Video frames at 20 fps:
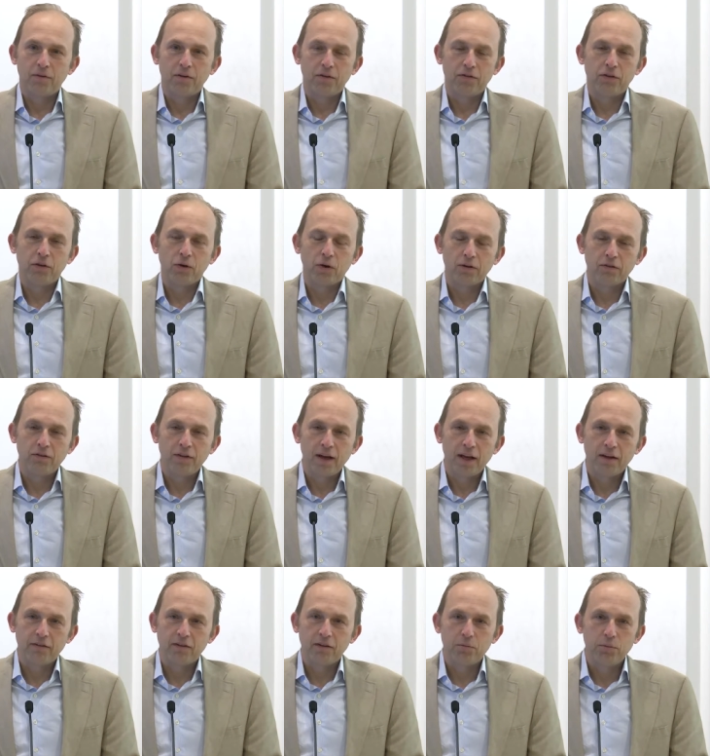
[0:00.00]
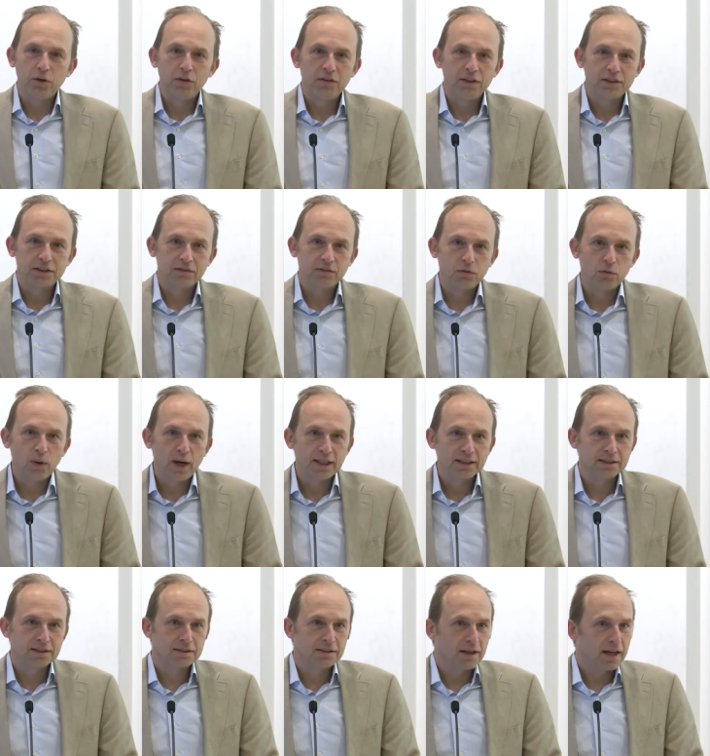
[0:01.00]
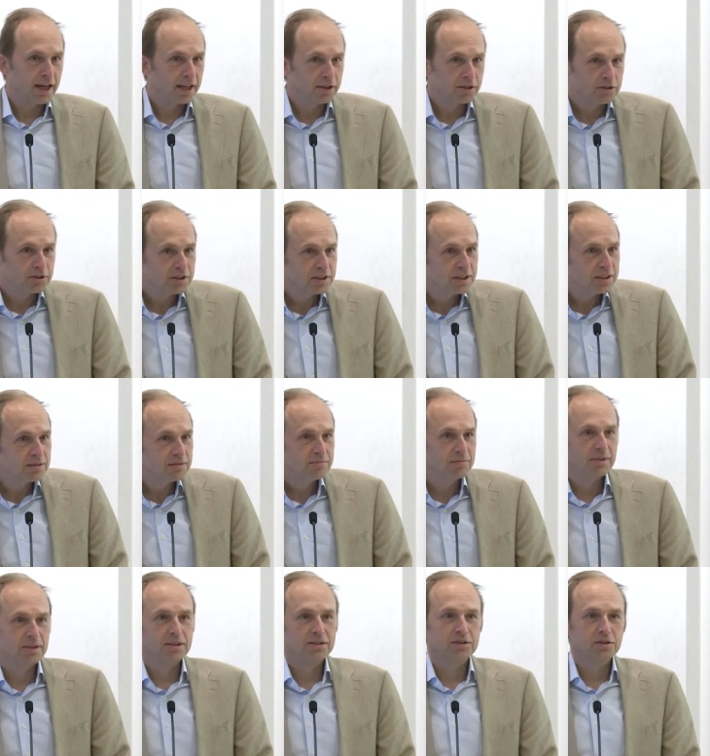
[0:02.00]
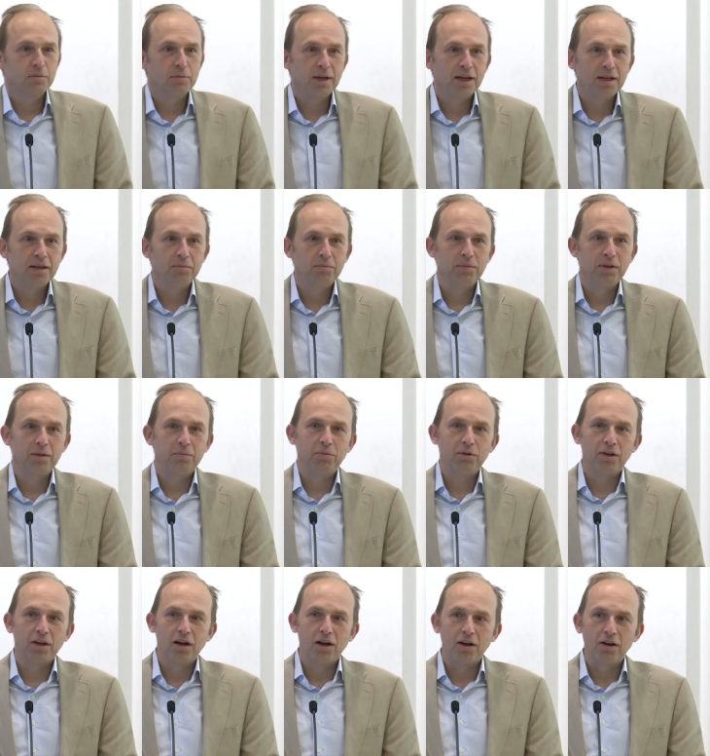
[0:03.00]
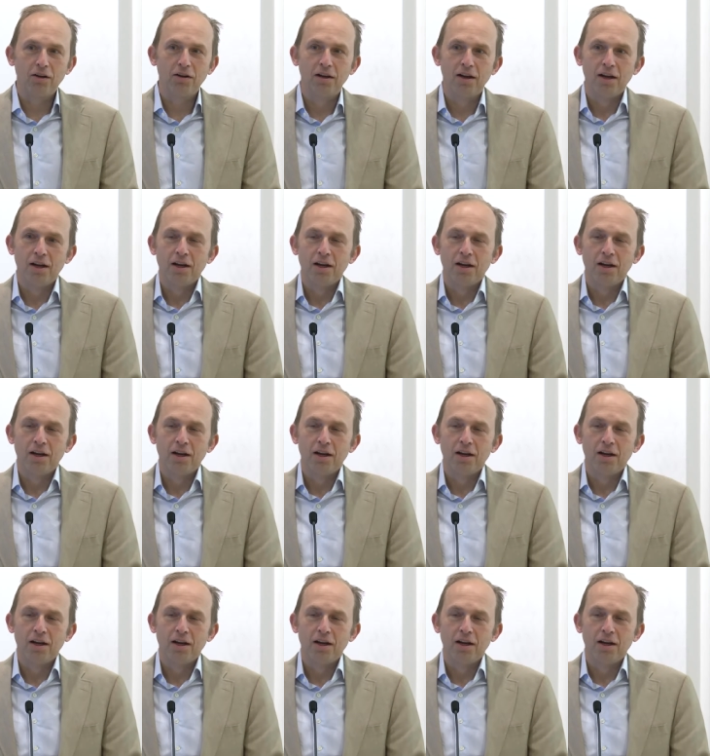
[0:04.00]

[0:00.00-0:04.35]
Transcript: if you are a fan of the movies of Wes Anderson, as so many people are,